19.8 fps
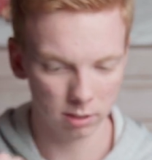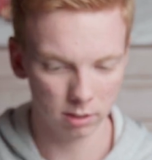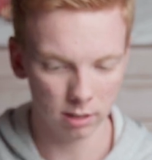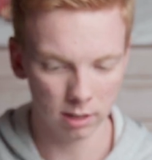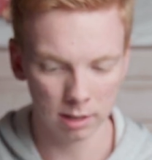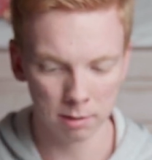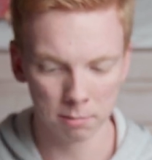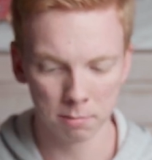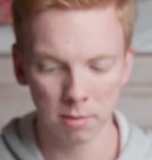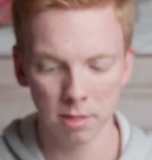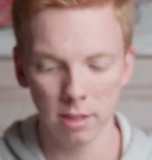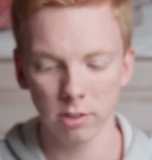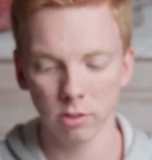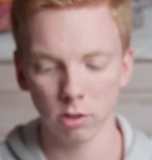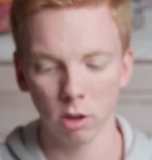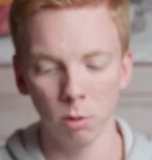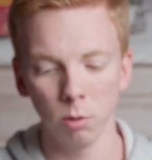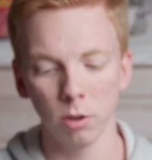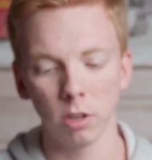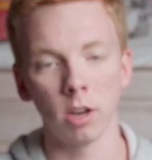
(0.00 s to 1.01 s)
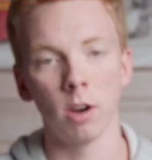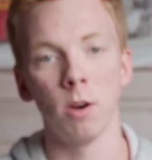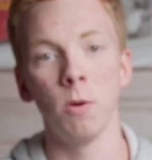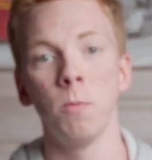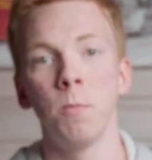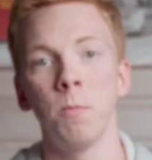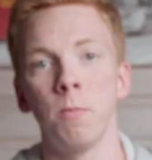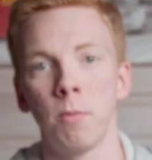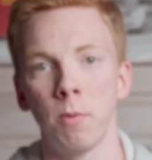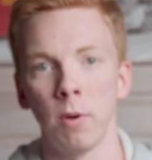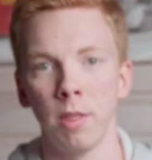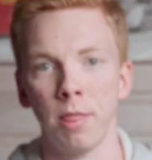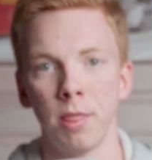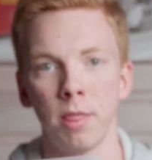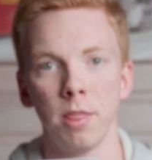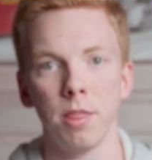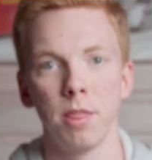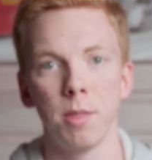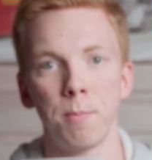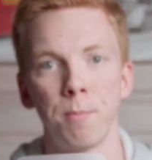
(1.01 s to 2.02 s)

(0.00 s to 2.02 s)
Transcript: These only come with the